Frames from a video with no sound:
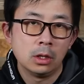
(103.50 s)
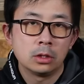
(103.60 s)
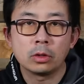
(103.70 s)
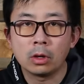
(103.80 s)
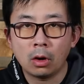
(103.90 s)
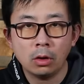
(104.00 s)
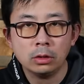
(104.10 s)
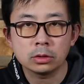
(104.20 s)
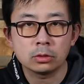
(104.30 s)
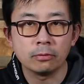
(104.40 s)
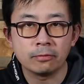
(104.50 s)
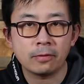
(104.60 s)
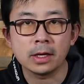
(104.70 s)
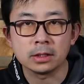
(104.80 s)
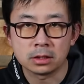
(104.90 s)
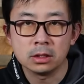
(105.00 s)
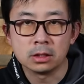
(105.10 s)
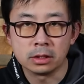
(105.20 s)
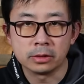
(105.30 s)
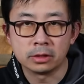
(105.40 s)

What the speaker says: So in order to fight the